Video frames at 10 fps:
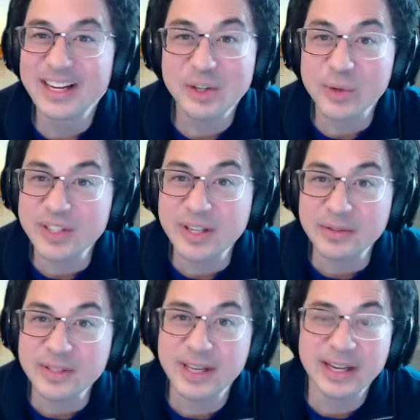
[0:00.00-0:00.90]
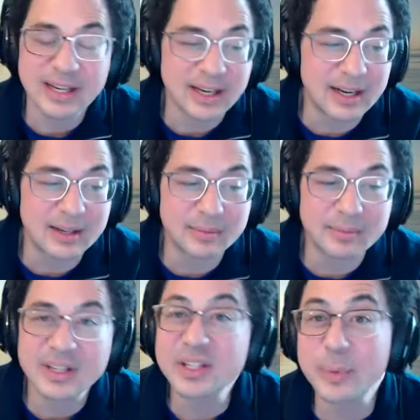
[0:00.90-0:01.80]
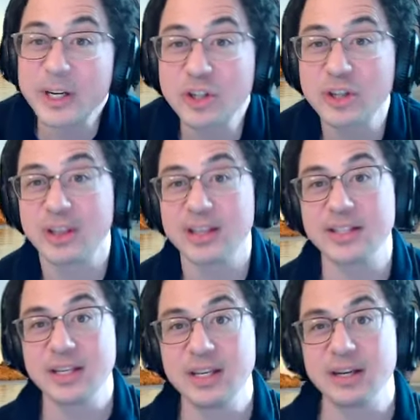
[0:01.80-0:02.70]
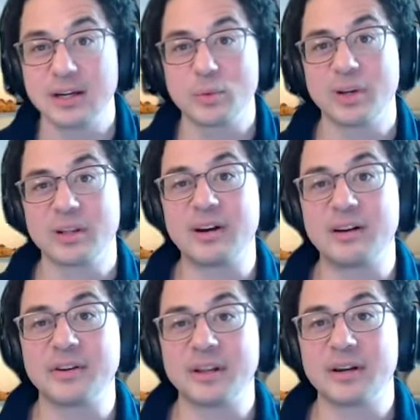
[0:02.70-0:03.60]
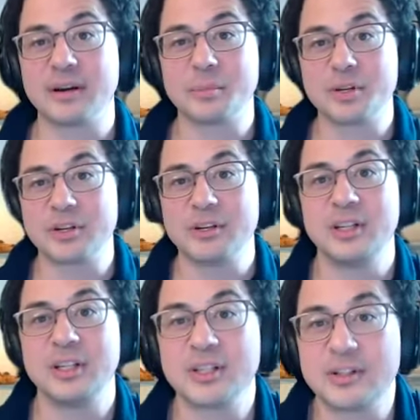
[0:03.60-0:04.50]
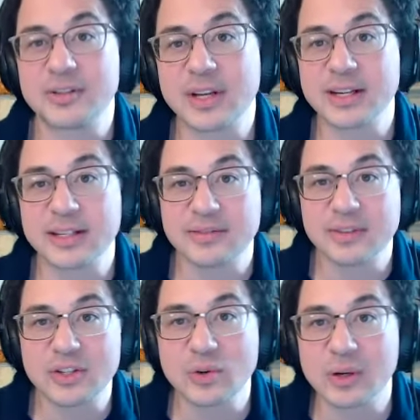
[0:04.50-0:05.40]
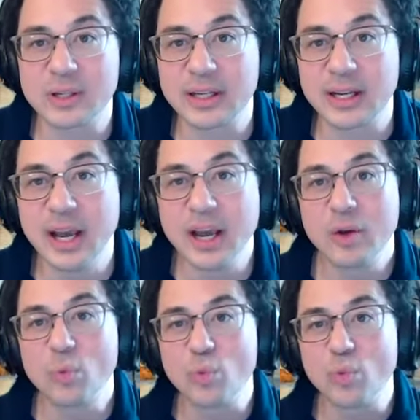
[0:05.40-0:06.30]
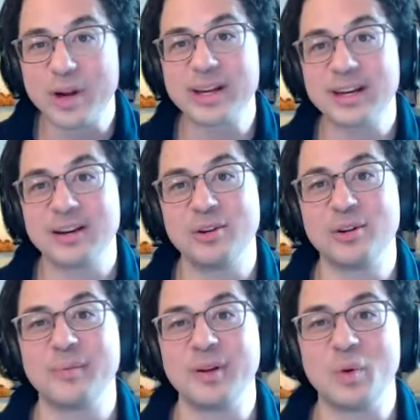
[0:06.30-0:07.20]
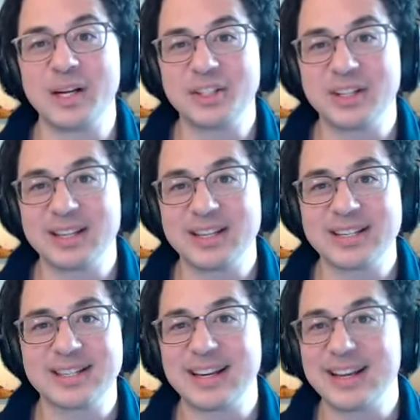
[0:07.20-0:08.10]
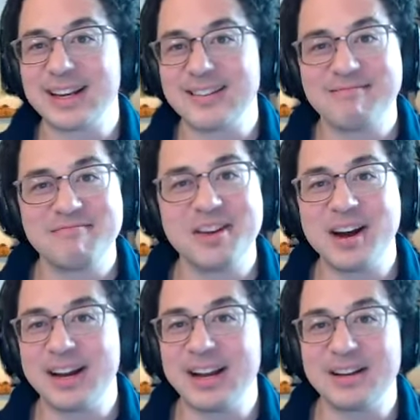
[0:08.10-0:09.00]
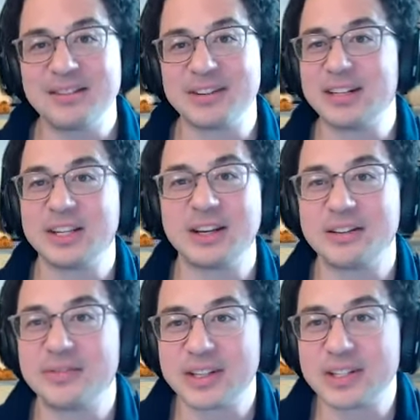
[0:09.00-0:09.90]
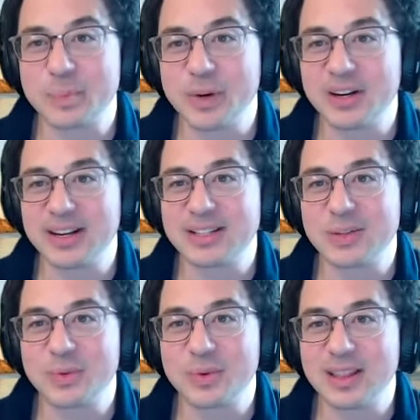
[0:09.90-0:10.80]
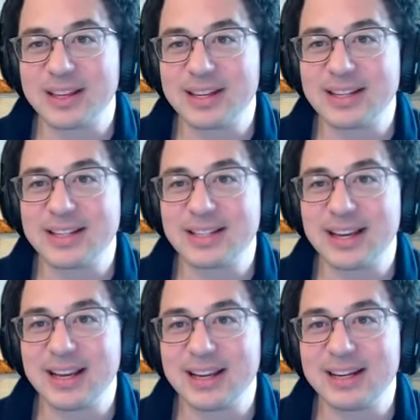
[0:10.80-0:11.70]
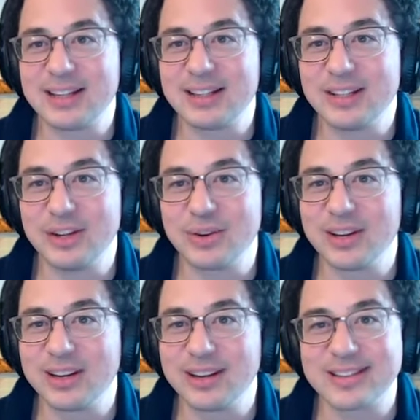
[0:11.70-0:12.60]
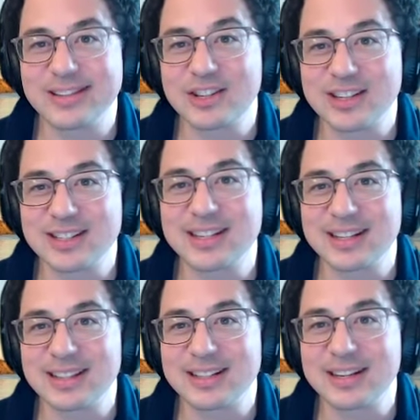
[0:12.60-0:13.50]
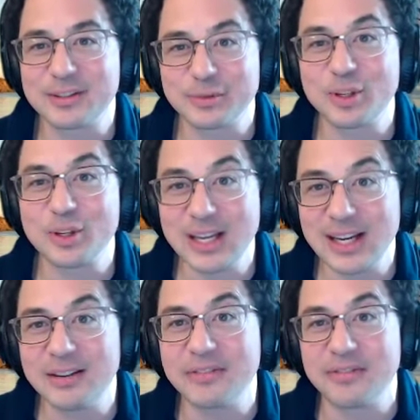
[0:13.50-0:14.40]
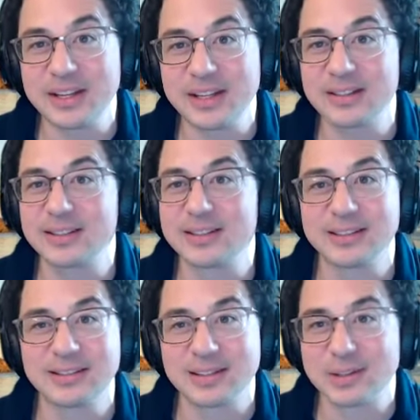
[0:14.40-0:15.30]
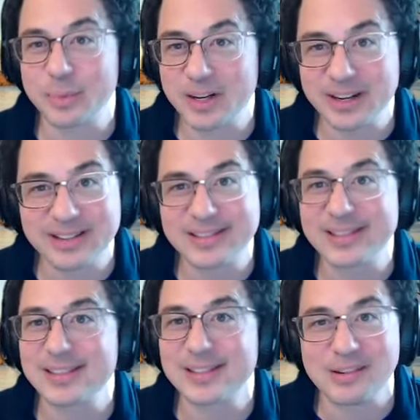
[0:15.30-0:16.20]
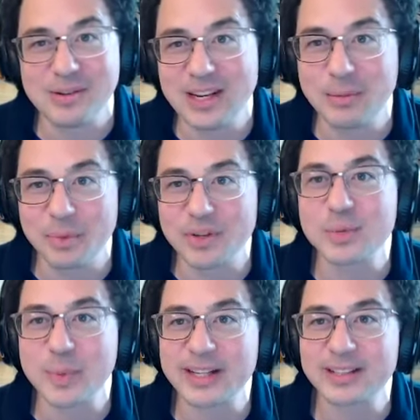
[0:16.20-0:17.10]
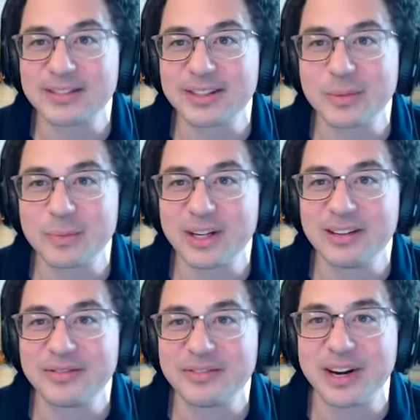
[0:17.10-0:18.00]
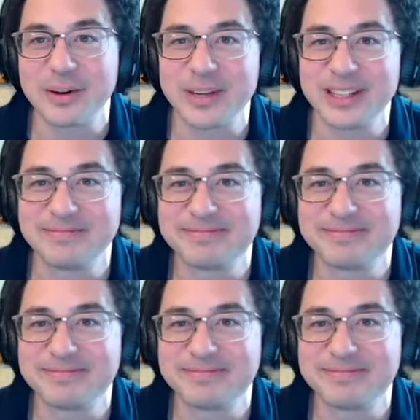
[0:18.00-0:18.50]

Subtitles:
So it sounds like, especially this year with offering the opportunity to do scientific snorkeling, right now you could be watching this and not have a ton of experience with this, and you can get this chance to get this kind of unique field experience, this unique perspective on the marine environment.